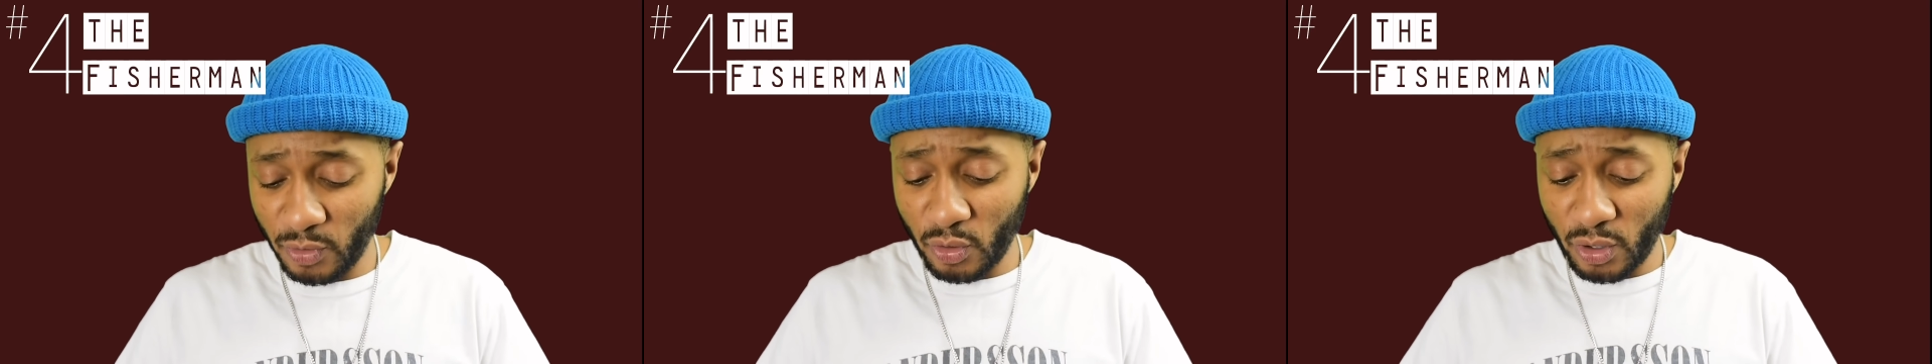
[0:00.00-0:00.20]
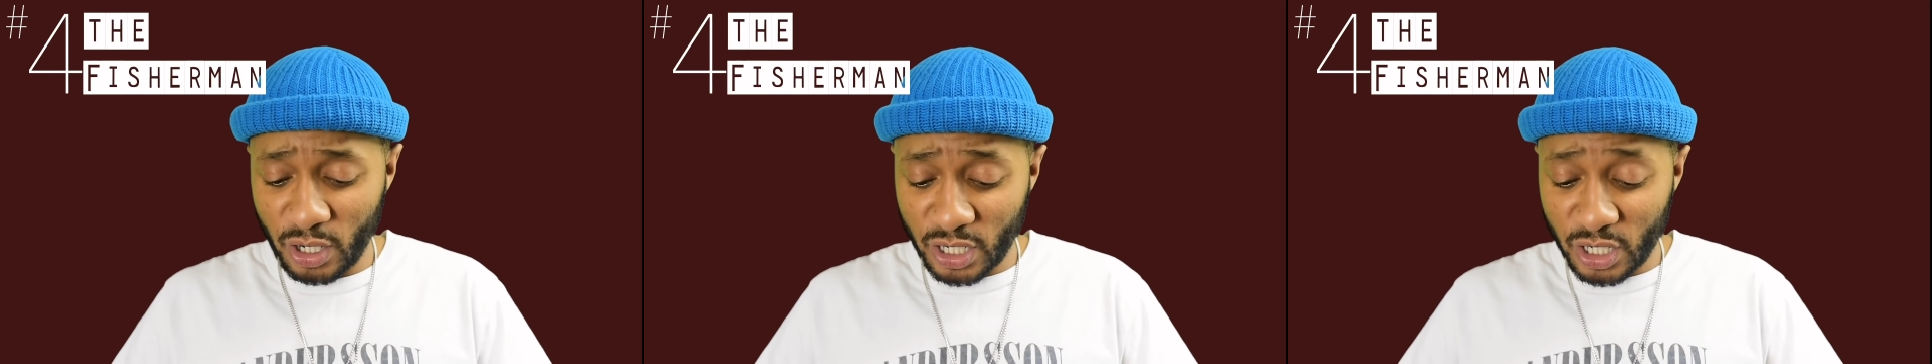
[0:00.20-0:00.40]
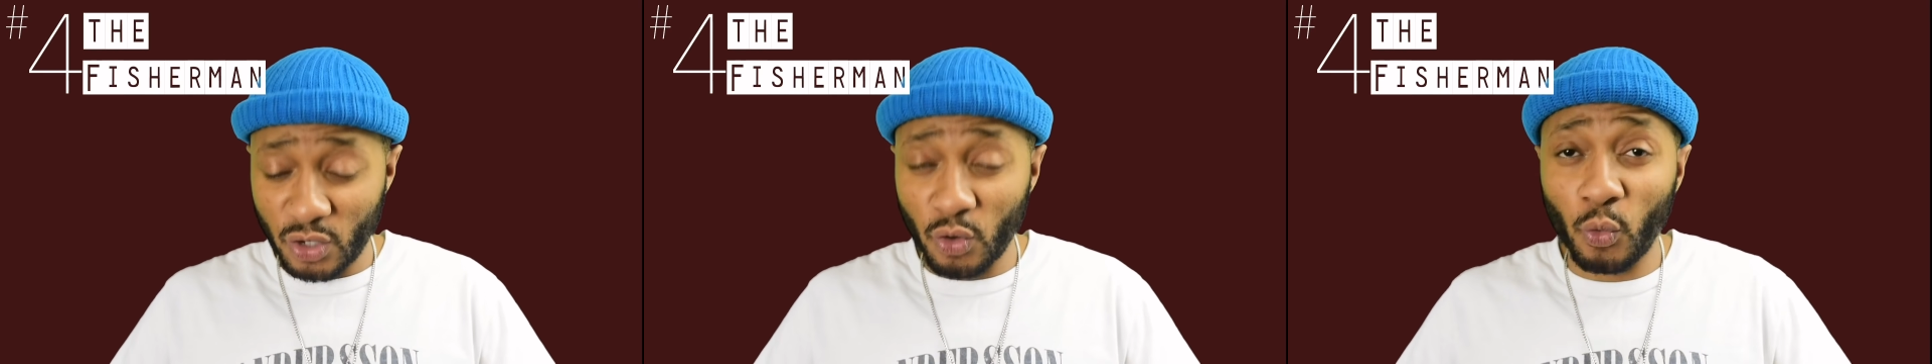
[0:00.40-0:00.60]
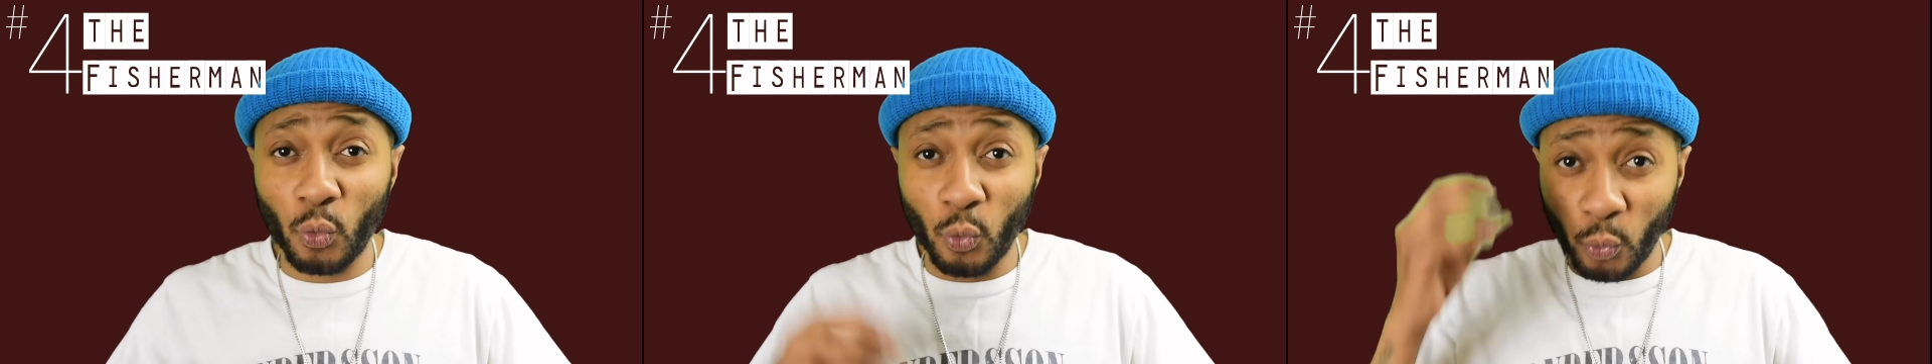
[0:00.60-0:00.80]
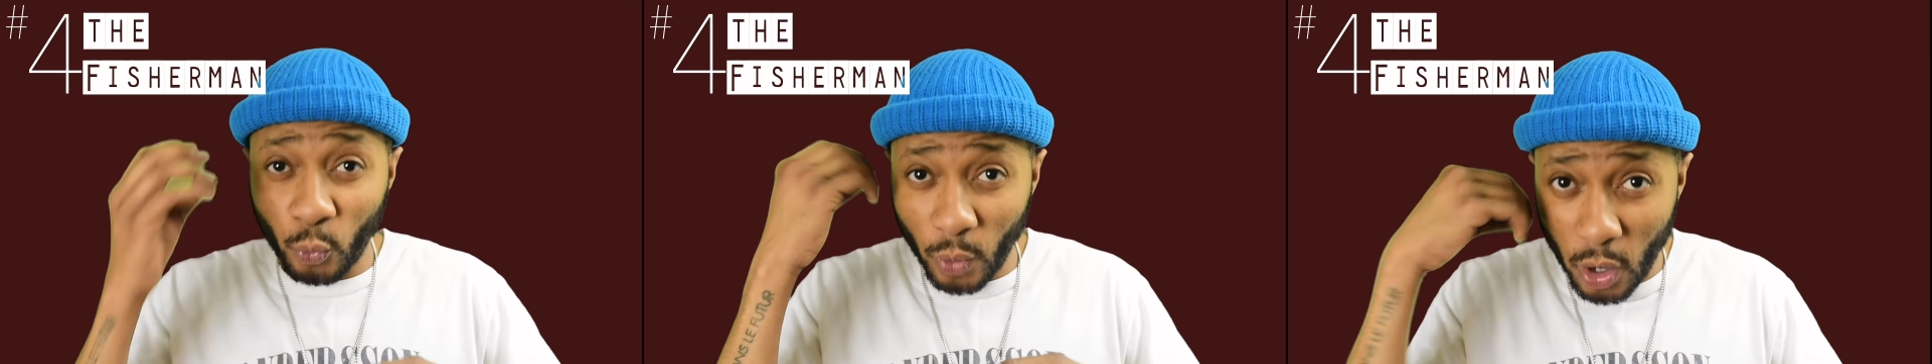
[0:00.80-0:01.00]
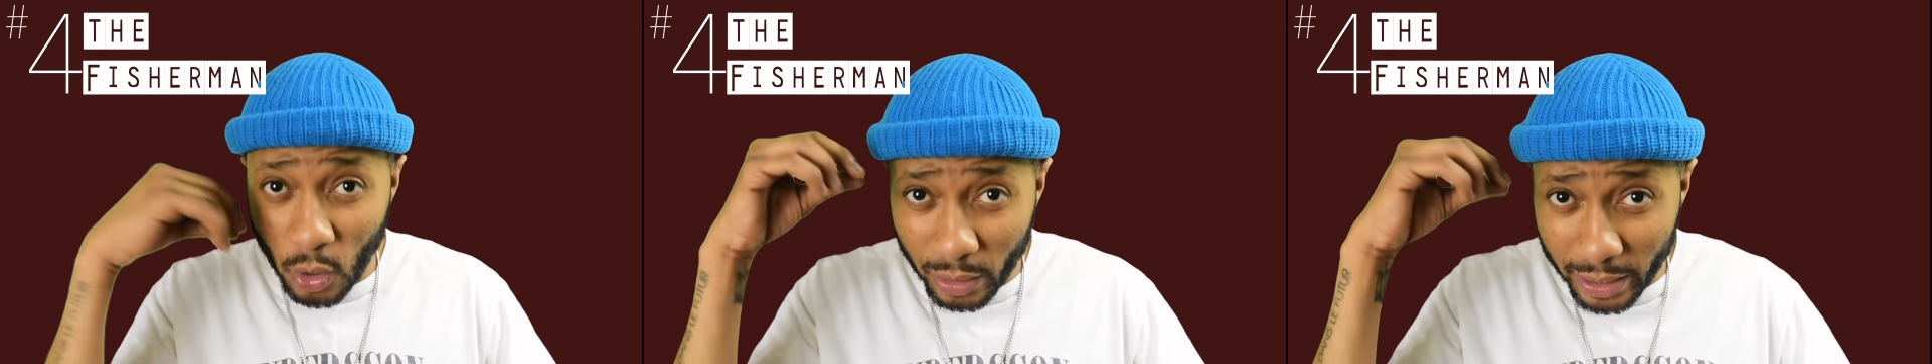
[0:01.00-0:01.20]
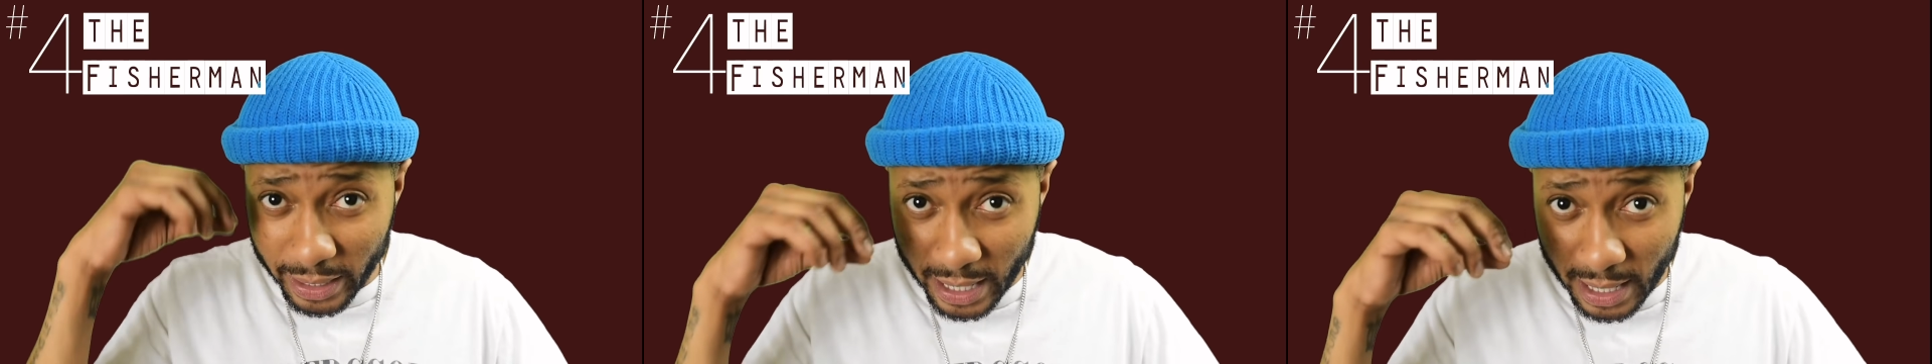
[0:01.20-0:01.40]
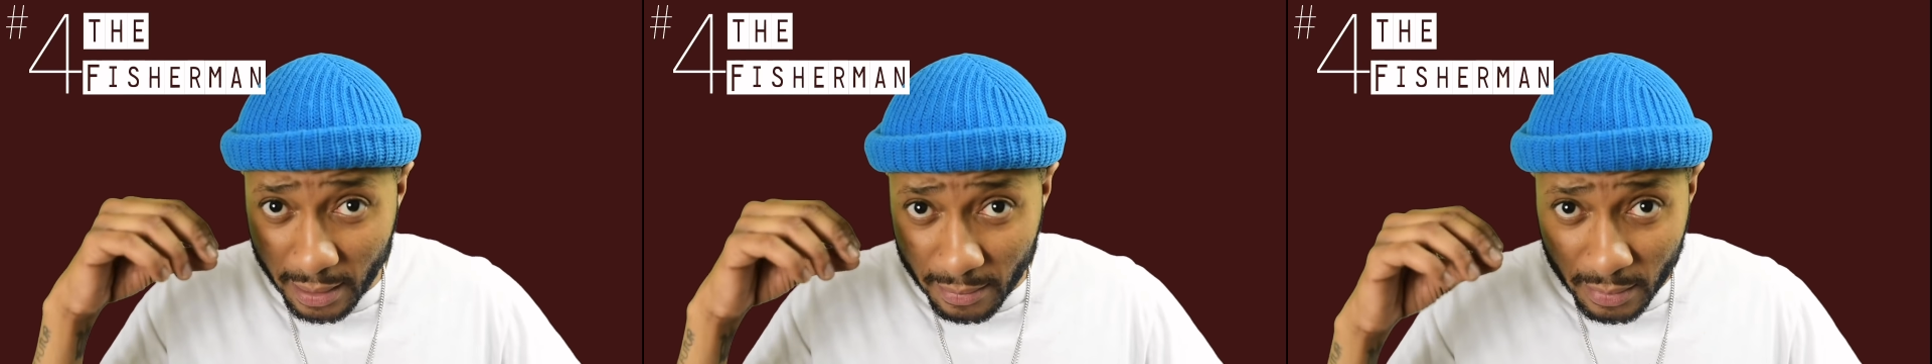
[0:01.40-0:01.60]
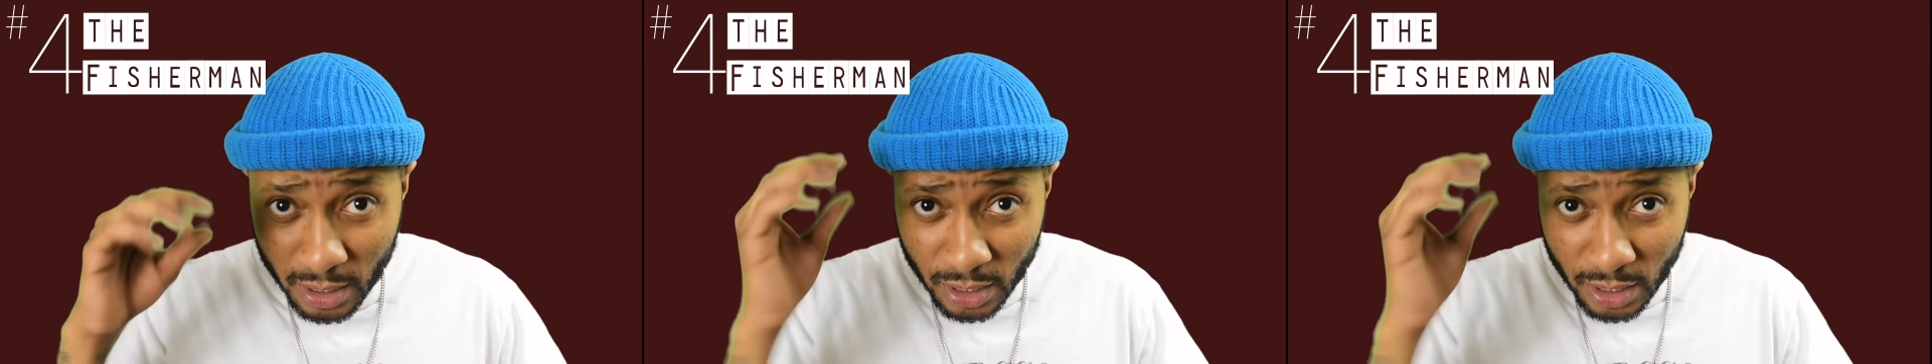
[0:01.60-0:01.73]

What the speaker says: you're going to just roll it up.